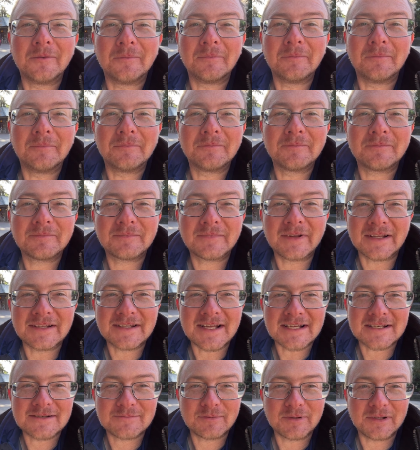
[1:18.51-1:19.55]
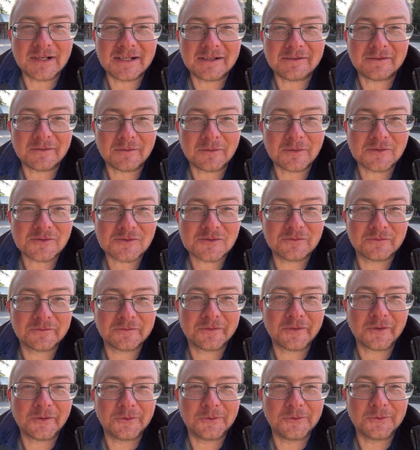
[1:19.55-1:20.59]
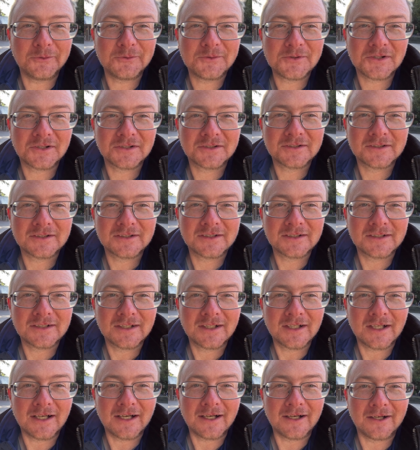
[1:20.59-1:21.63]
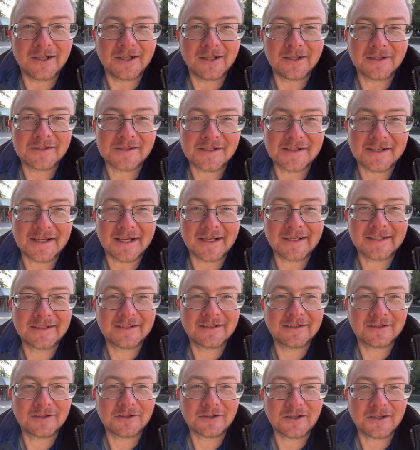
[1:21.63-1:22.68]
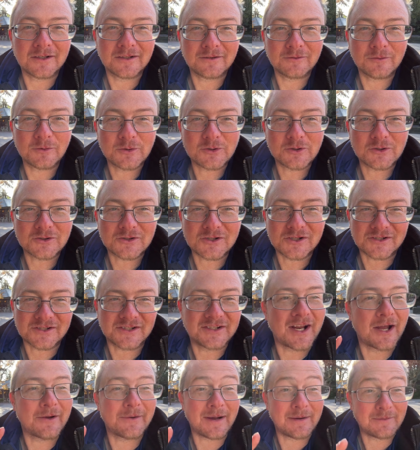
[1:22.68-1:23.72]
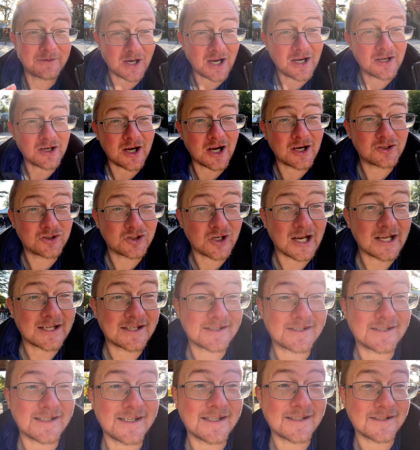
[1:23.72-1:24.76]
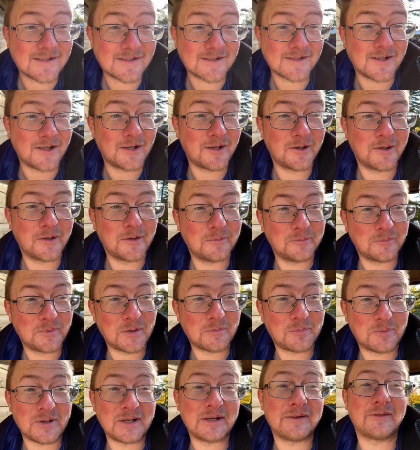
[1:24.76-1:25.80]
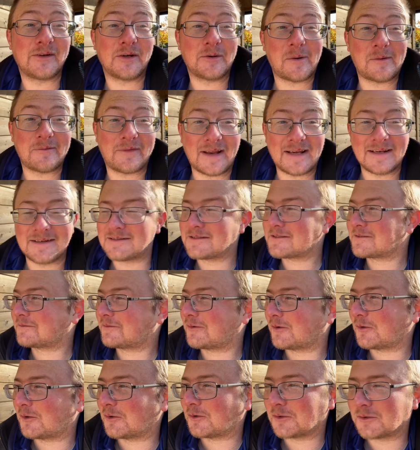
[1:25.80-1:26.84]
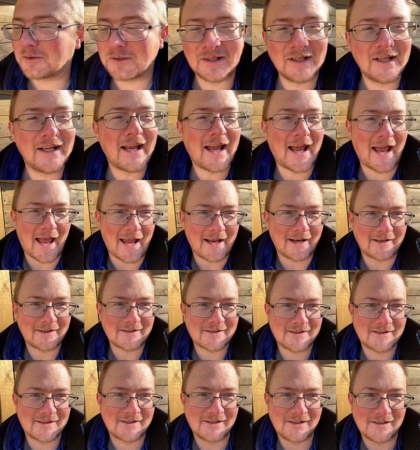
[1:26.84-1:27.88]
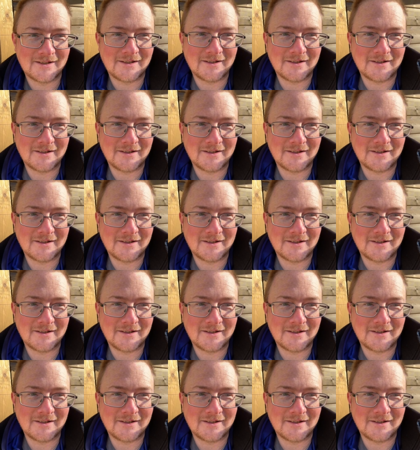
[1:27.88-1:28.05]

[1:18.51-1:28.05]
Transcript: Um, they desperately want some food uh, today. Look at the Woodcutters. No, I, I, I jest. It's uh, the preview event for Hex.